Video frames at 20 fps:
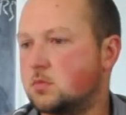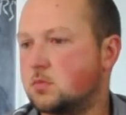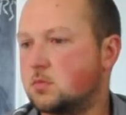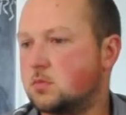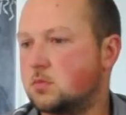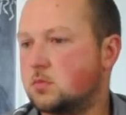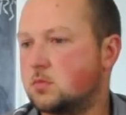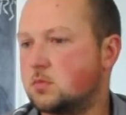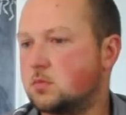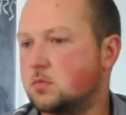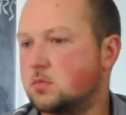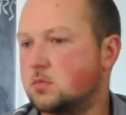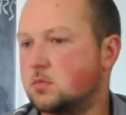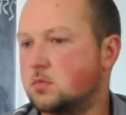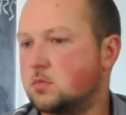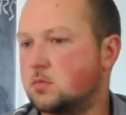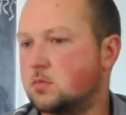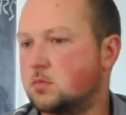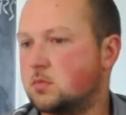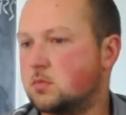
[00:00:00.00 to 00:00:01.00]

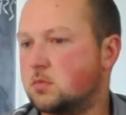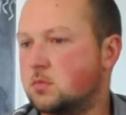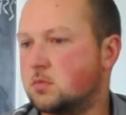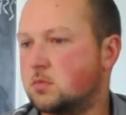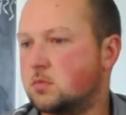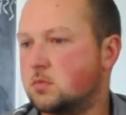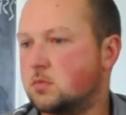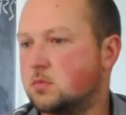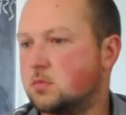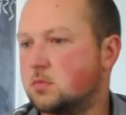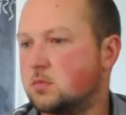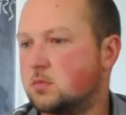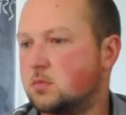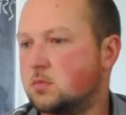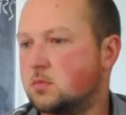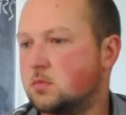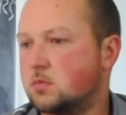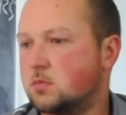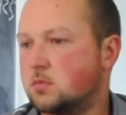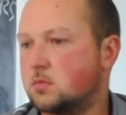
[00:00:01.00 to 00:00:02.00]

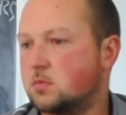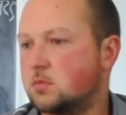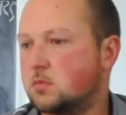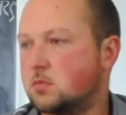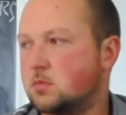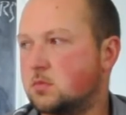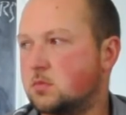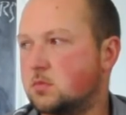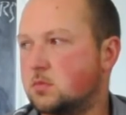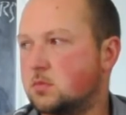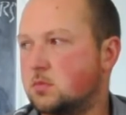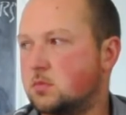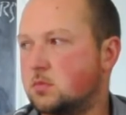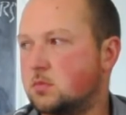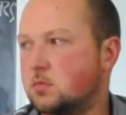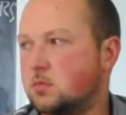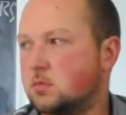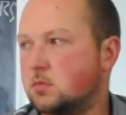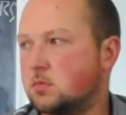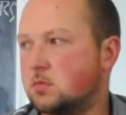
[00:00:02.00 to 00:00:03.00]

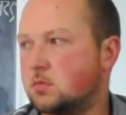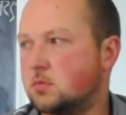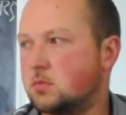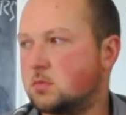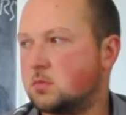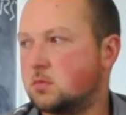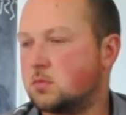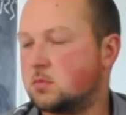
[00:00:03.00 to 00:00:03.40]
[no speech]